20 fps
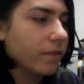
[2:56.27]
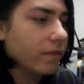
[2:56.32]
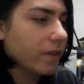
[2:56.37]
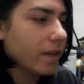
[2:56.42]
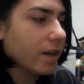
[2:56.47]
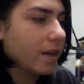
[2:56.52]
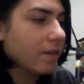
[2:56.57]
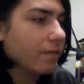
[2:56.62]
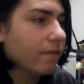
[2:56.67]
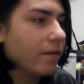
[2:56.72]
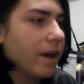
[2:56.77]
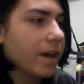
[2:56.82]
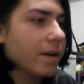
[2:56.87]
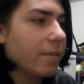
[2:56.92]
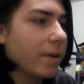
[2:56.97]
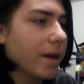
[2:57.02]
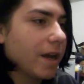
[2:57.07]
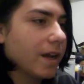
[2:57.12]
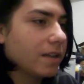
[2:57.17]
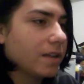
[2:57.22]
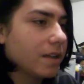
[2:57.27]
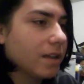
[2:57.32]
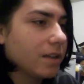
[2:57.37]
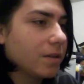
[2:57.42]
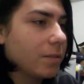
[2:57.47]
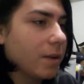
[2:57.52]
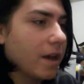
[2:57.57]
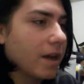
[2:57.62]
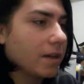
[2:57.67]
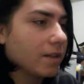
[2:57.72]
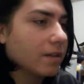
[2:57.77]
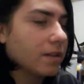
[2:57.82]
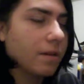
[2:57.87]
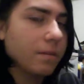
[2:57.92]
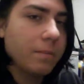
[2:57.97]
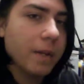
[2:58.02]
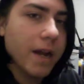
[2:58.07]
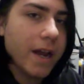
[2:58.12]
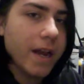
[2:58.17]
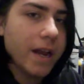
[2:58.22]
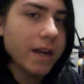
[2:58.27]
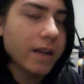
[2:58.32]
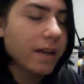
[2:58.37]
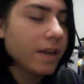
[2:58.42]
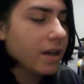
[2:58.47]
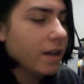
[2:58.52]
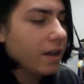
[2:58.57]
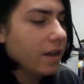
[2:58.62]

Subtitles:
If they could find a backstage pass, they'll buy it.